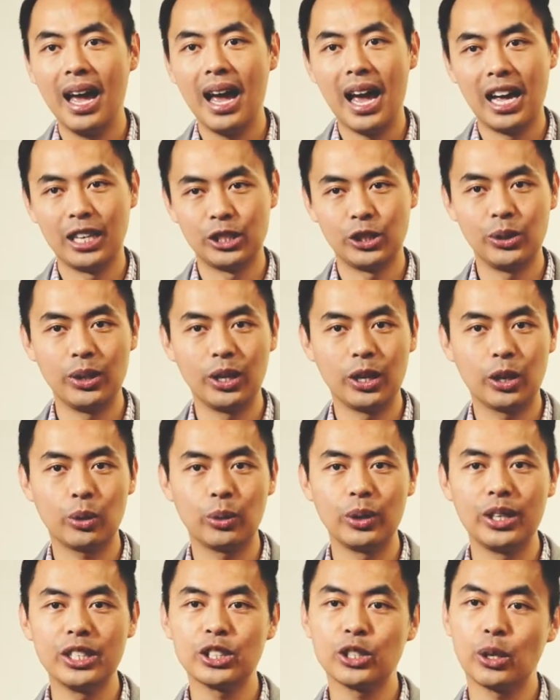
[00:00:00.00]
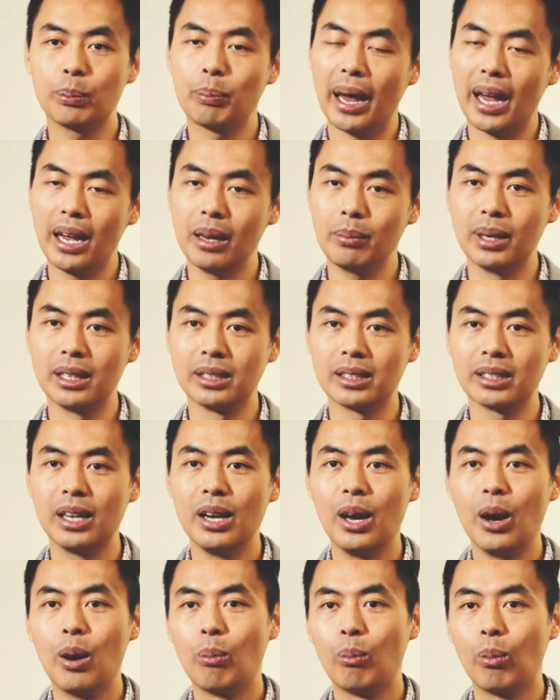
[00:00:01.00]
As you increase your payments,
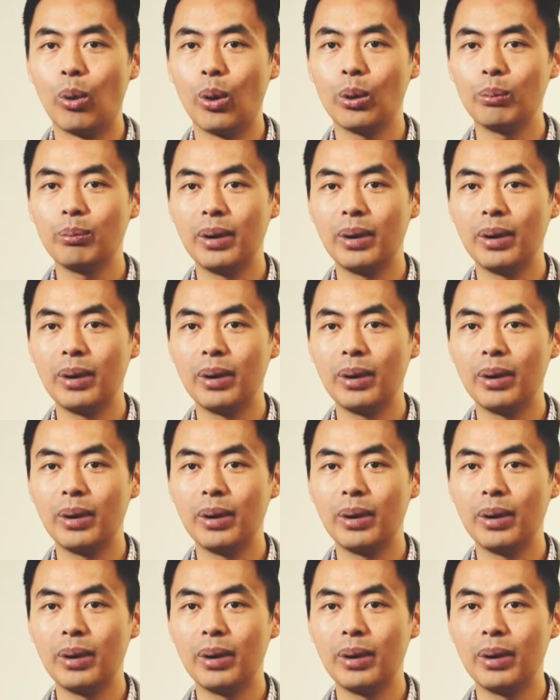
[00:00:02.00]
more